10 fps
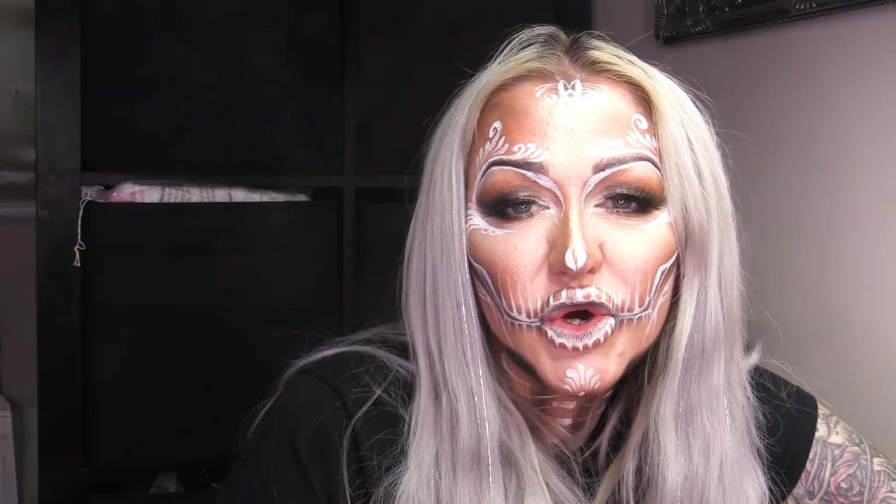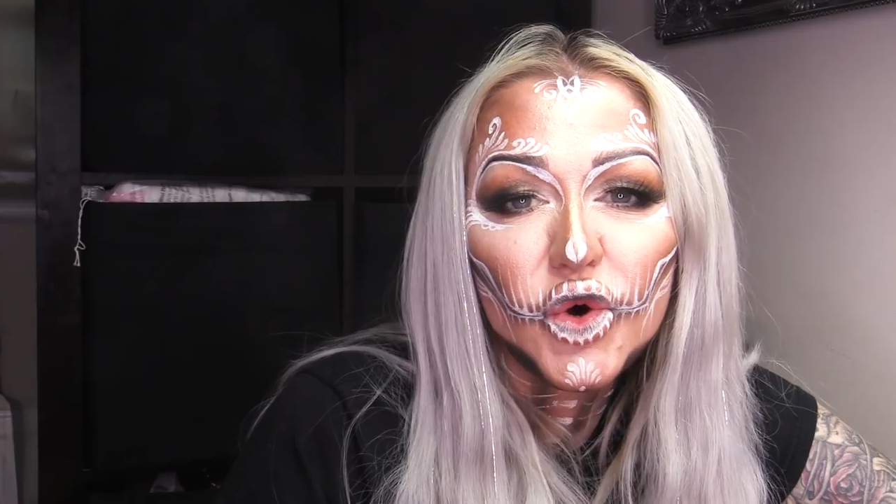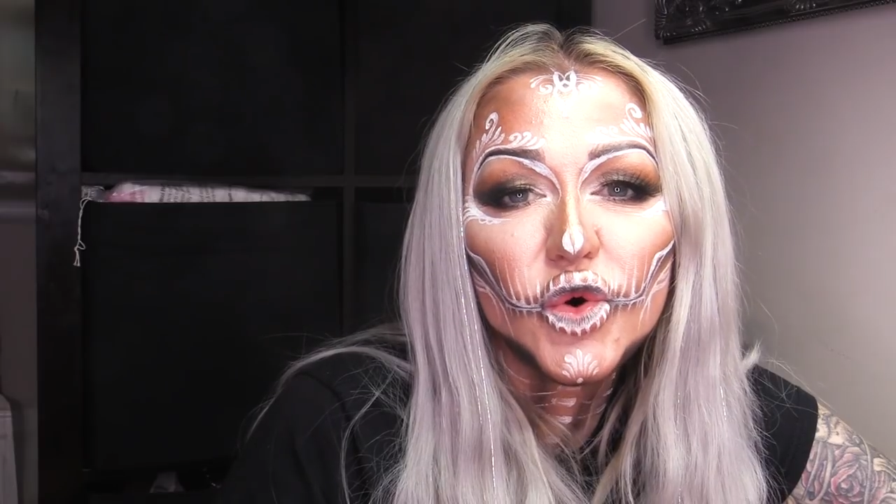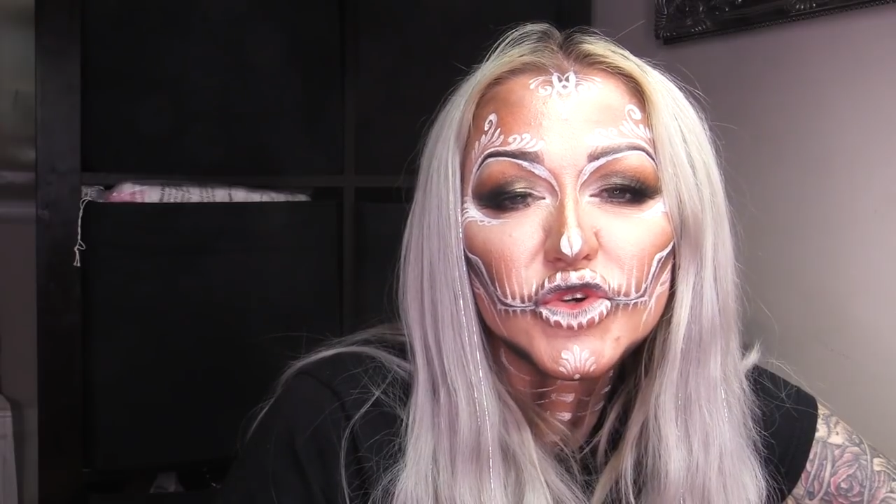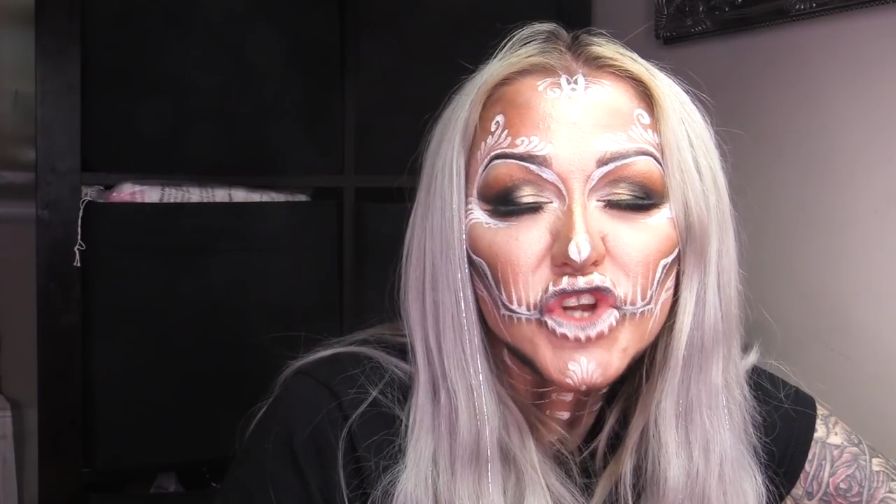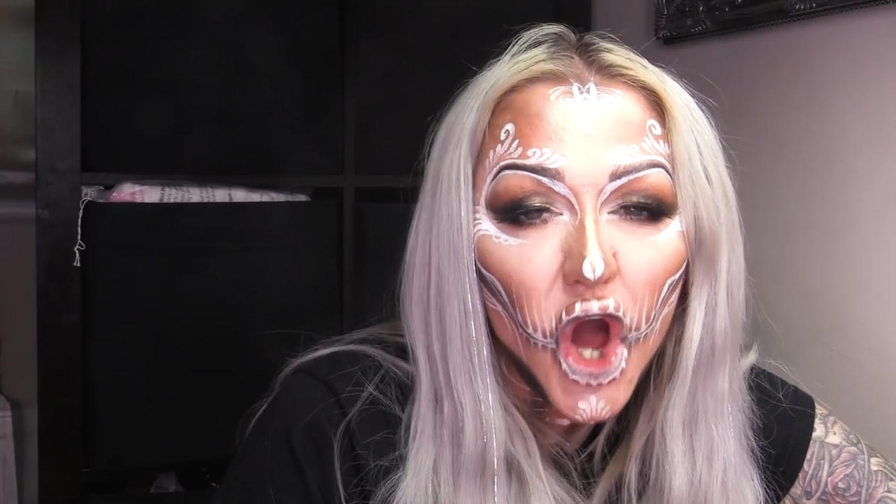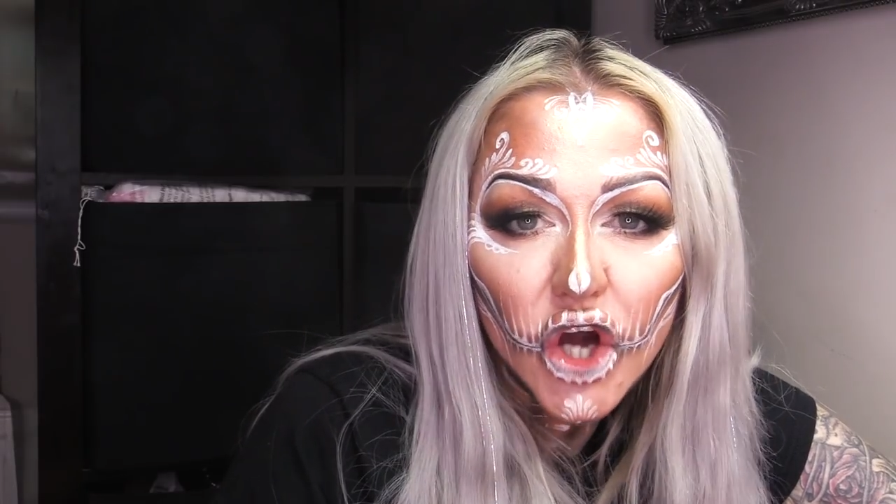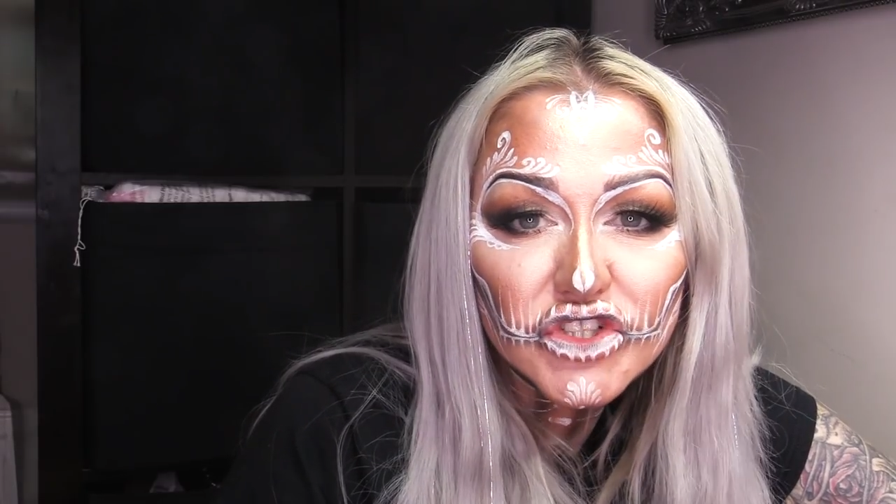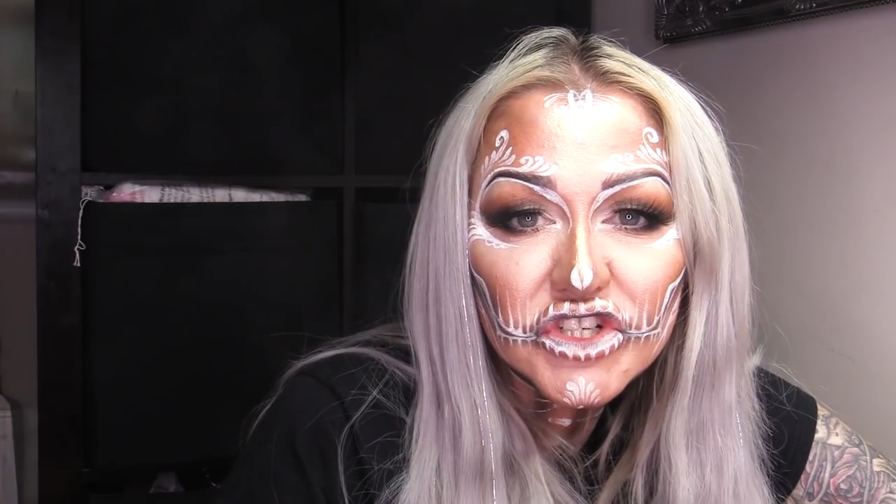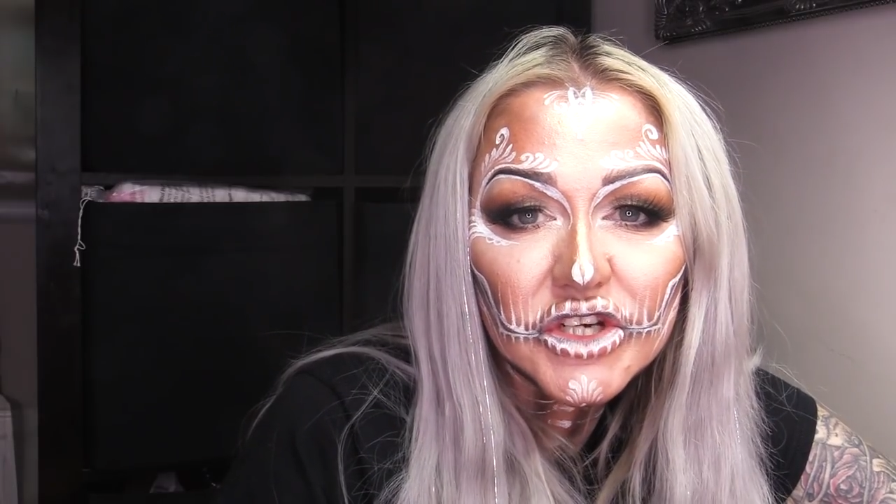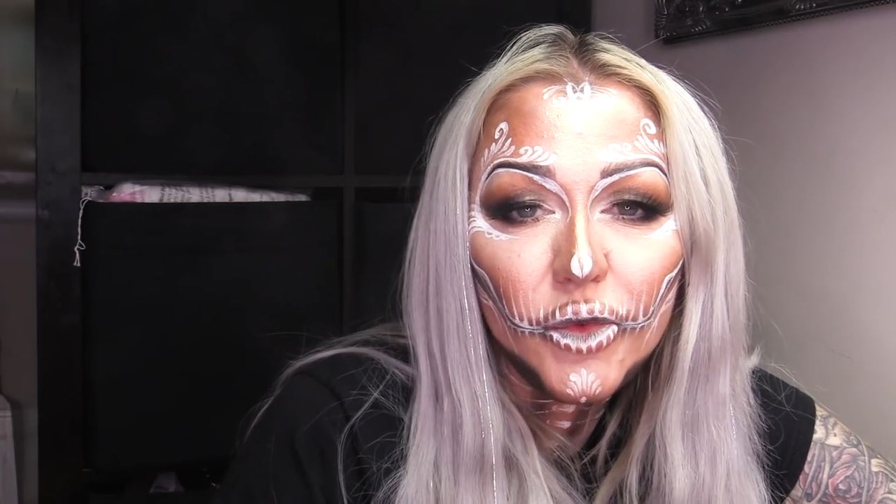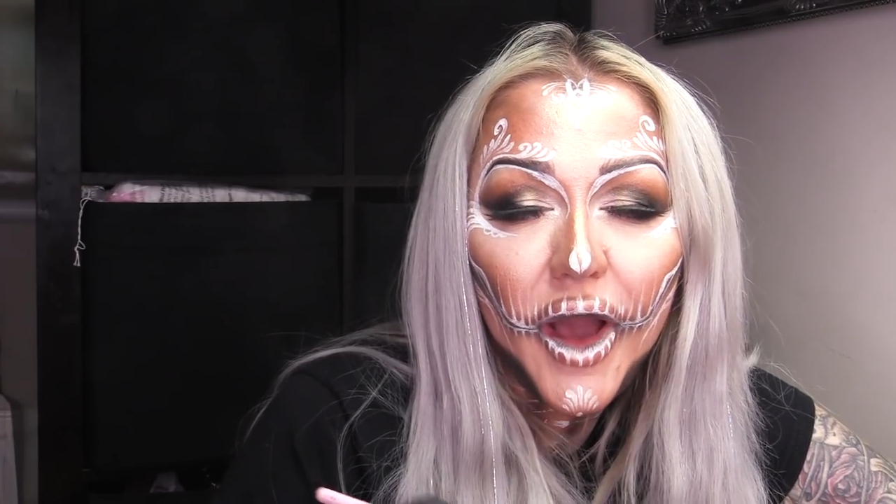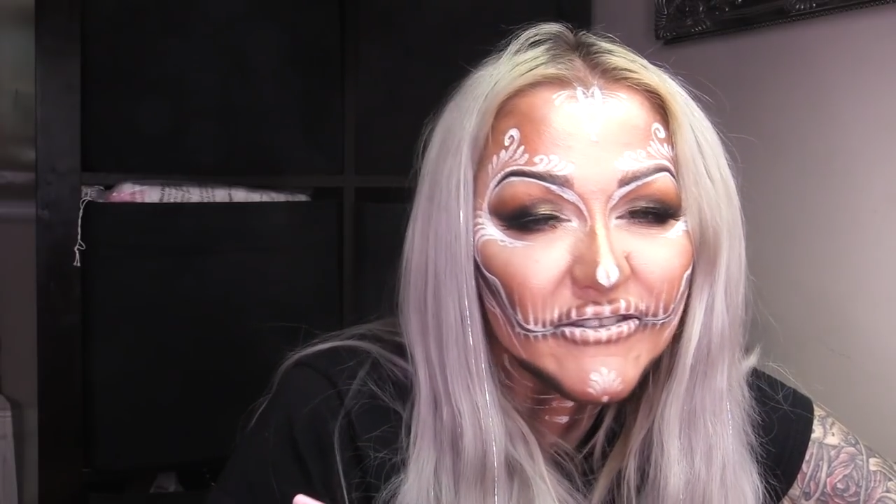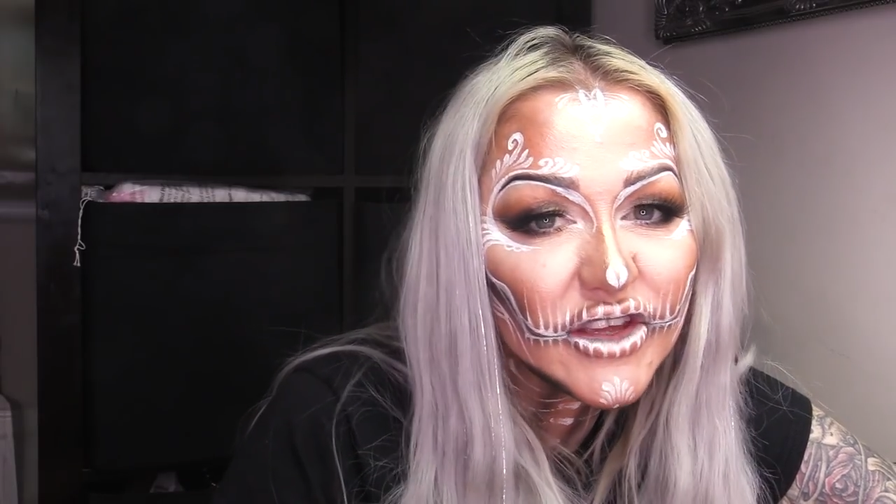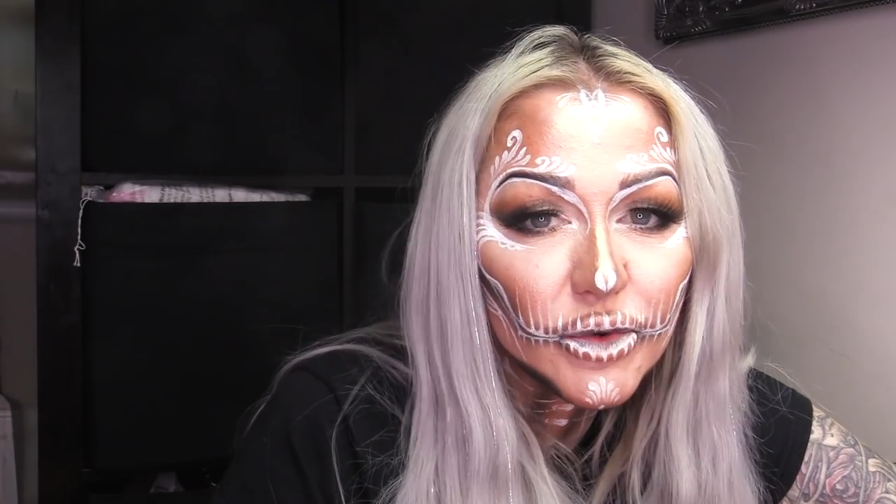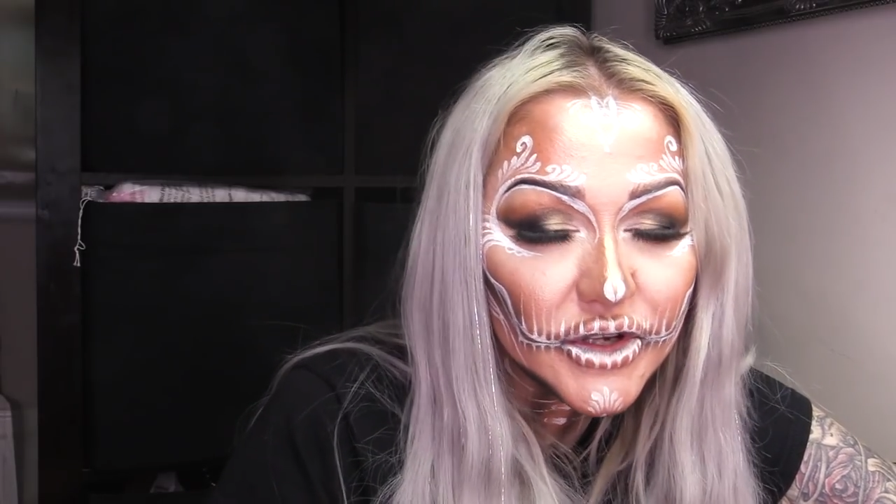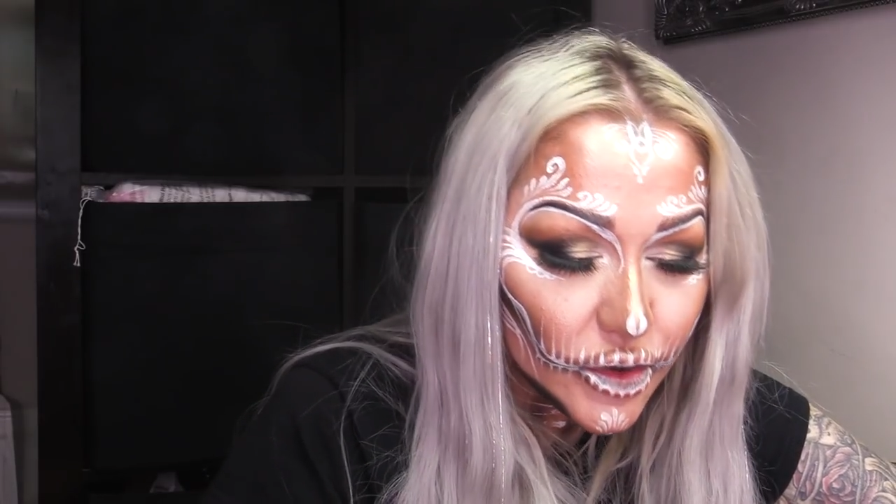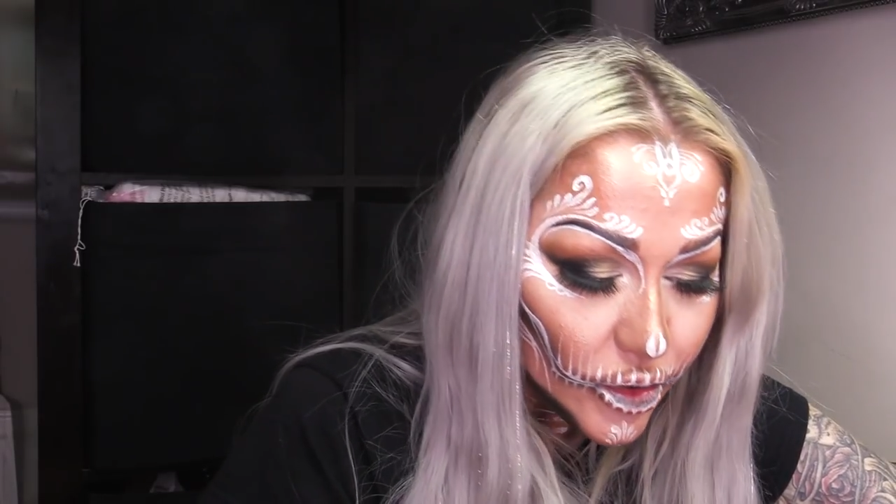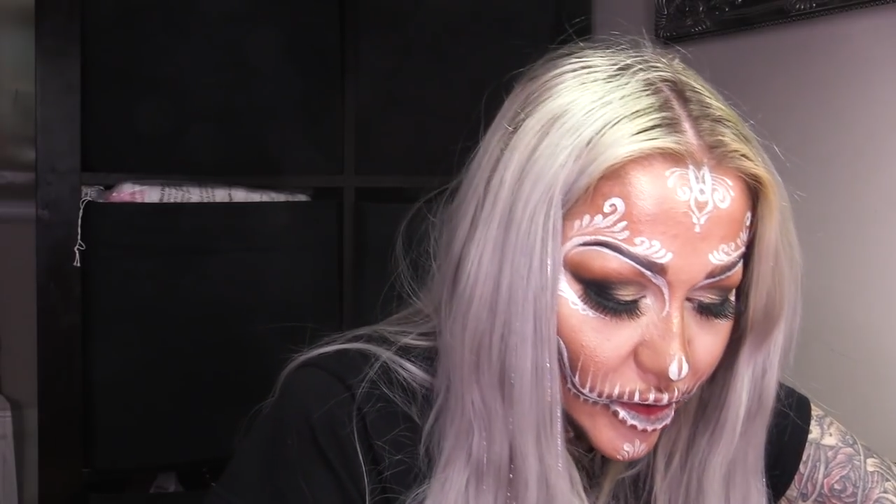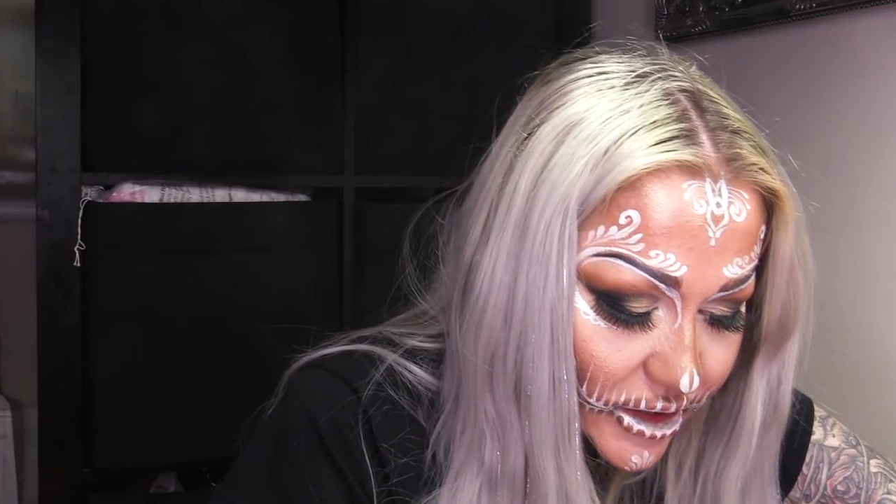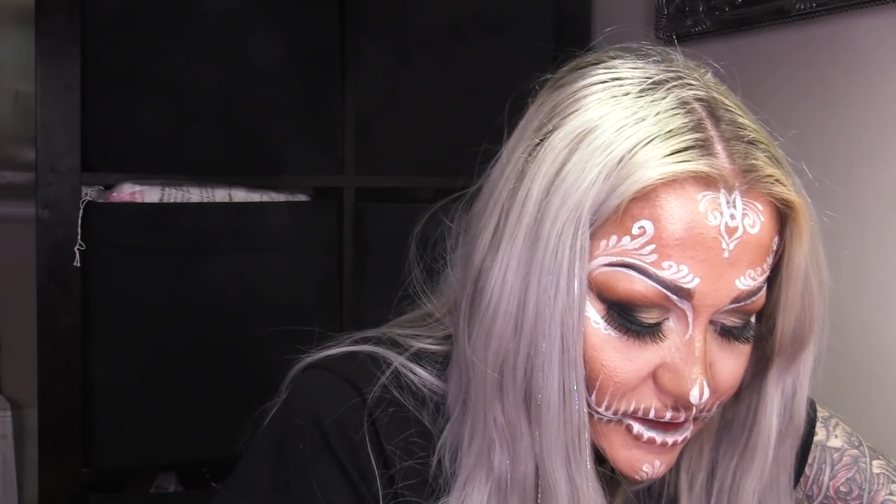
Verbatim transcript: or dot, whatever you want to call